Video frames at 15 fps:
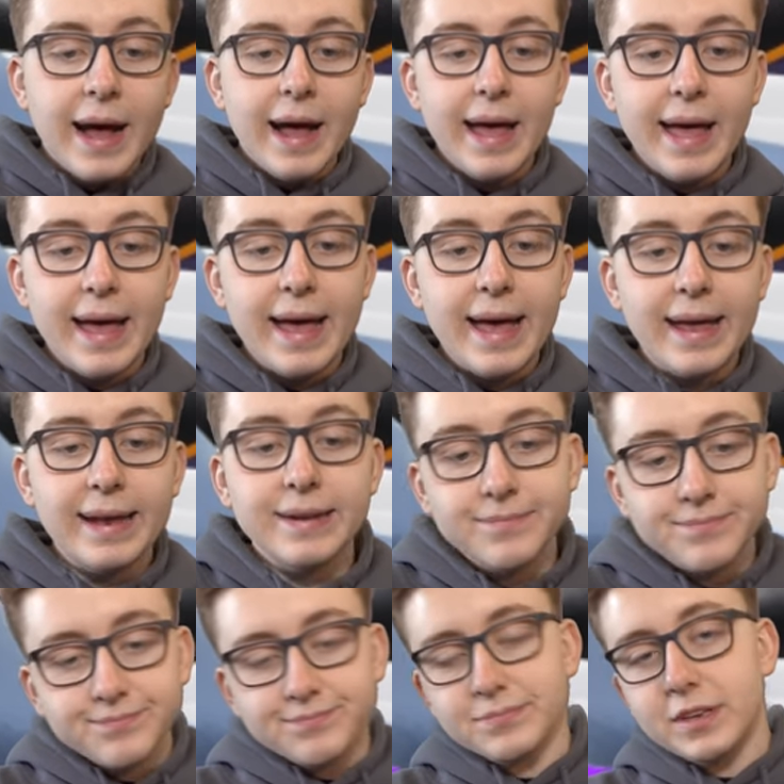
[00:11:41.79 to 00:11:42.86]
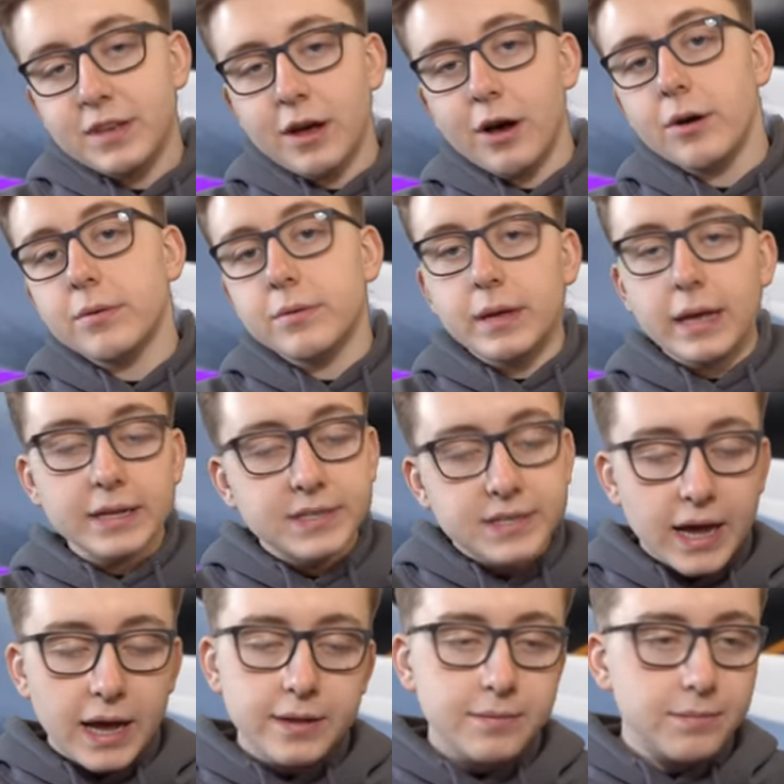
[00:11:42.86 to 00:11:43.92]
And, you know, it's
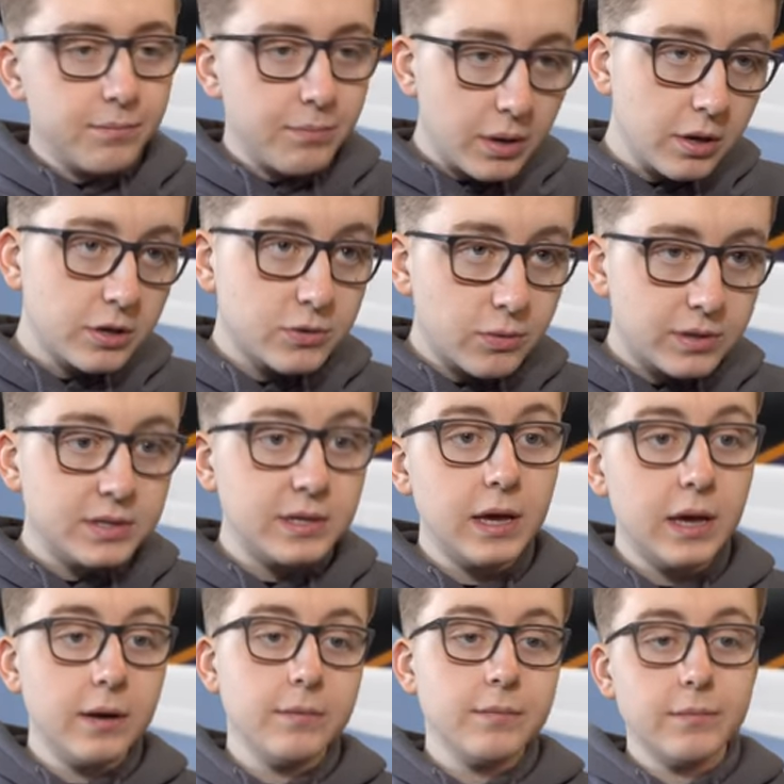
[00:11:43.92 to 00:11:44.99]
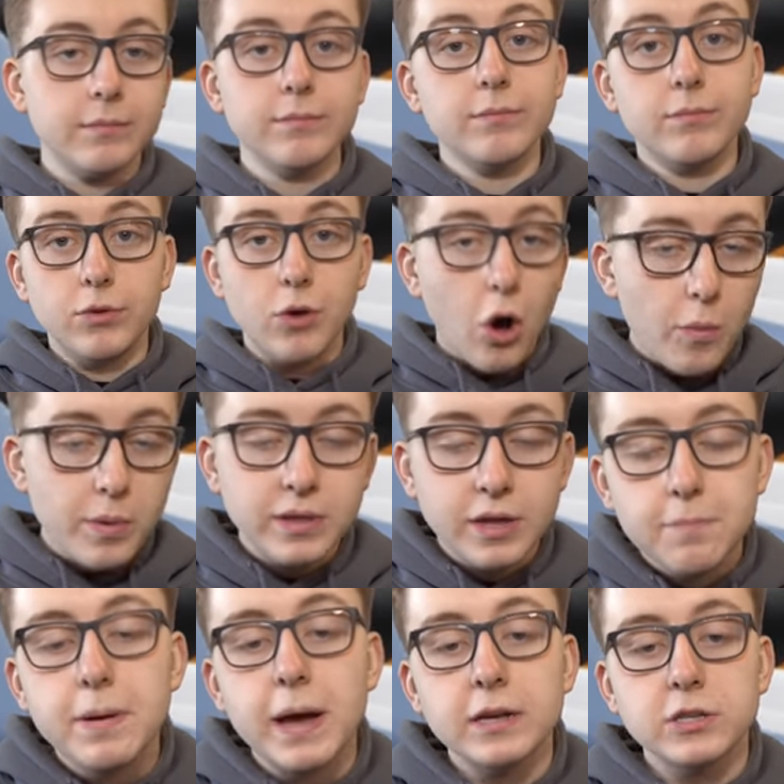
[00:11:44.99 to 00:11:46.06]
sad because once again, Kobe
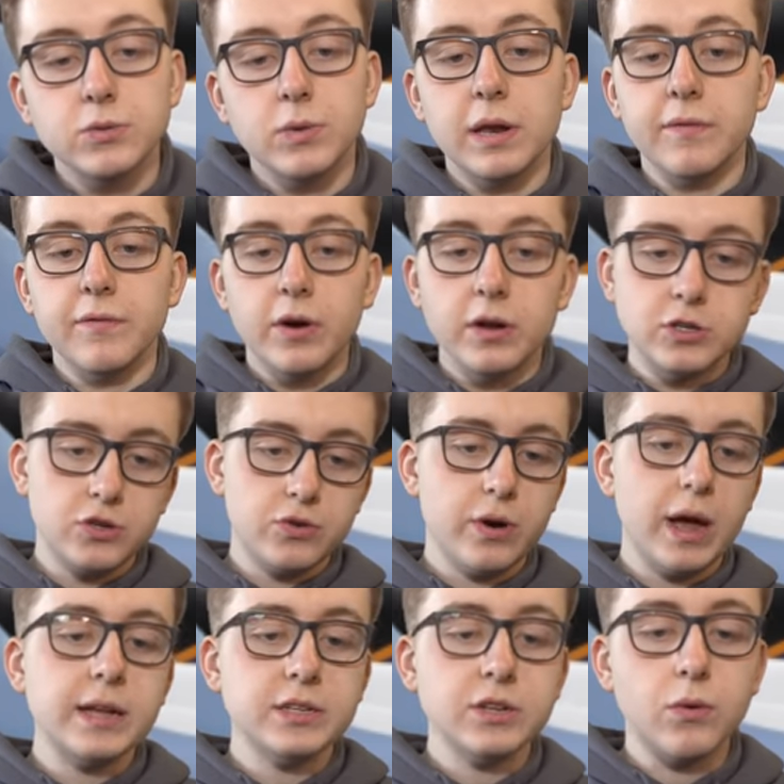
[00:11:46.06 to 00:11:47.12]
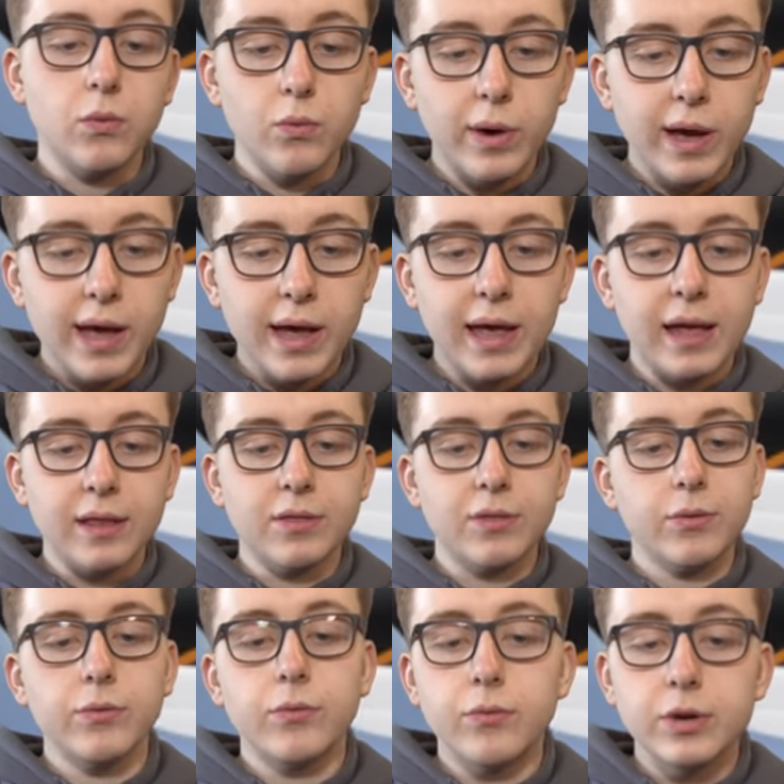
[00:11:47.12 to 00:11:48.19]
did pass away in a very tragic way,
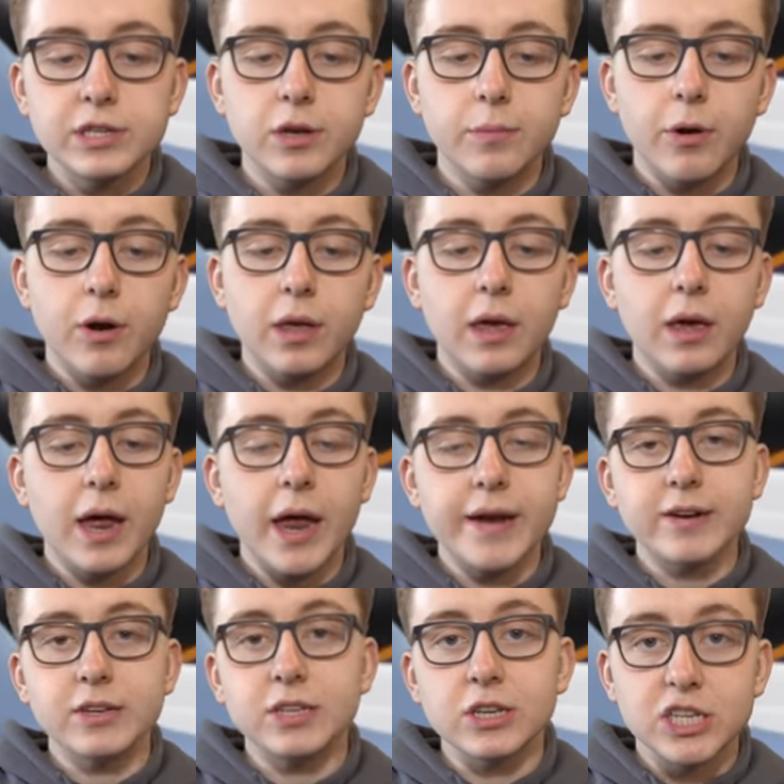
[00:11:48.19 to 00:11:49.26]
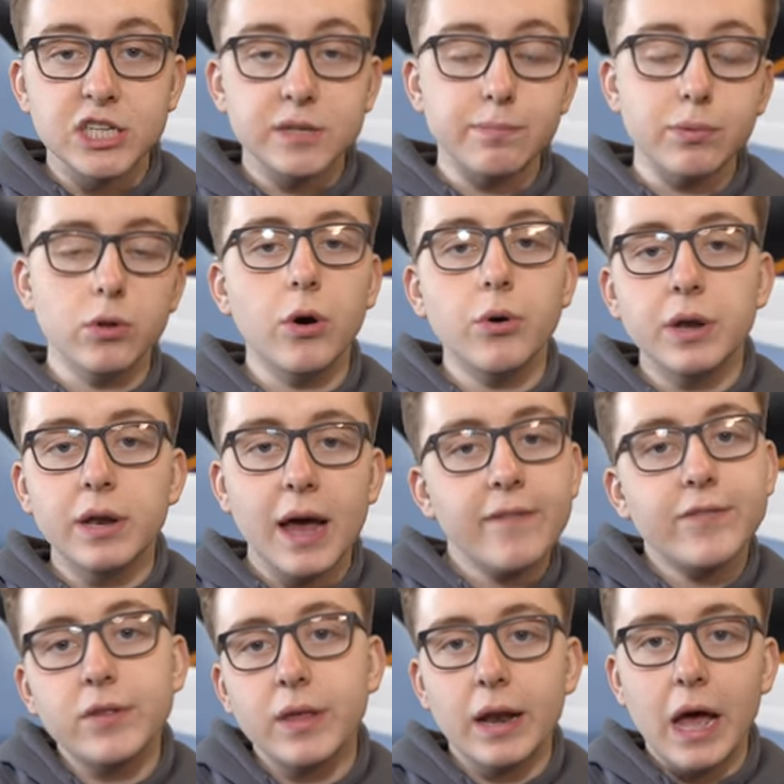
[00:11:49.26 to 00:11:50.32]
and the resale market kind of just exploded
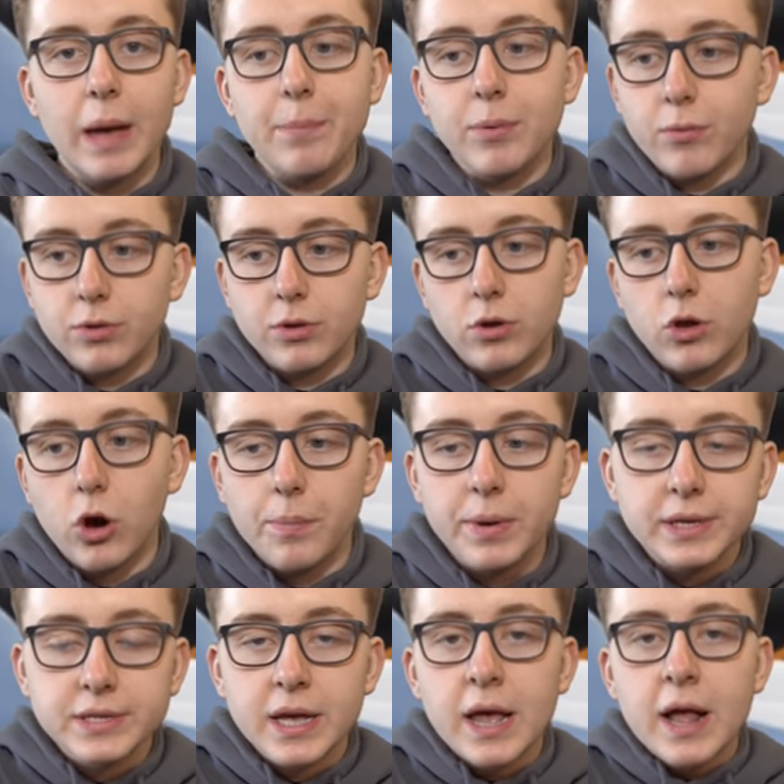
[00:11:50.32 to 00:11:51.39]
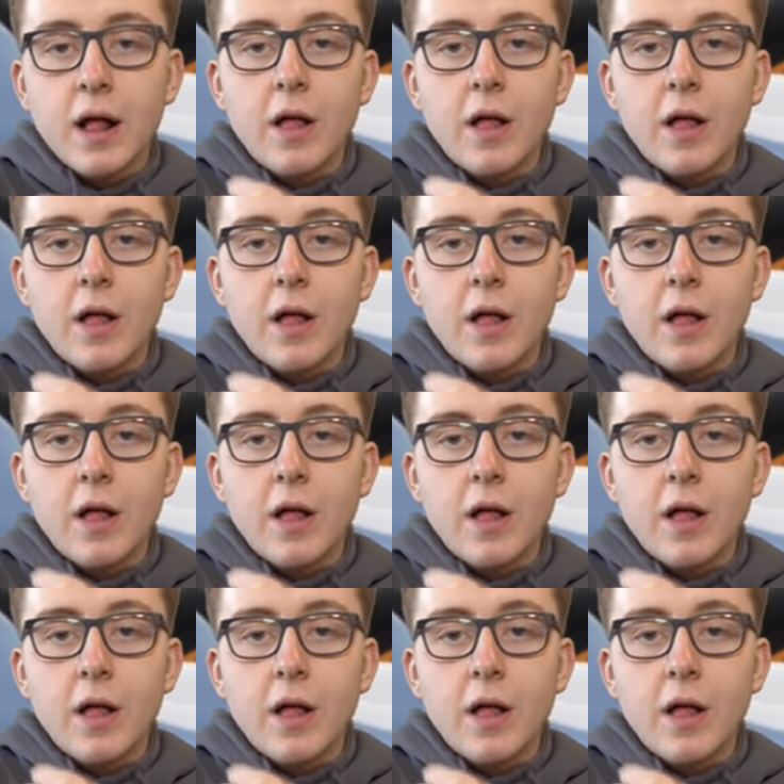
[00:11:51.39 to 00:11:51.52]
after that happened with the Kobe's.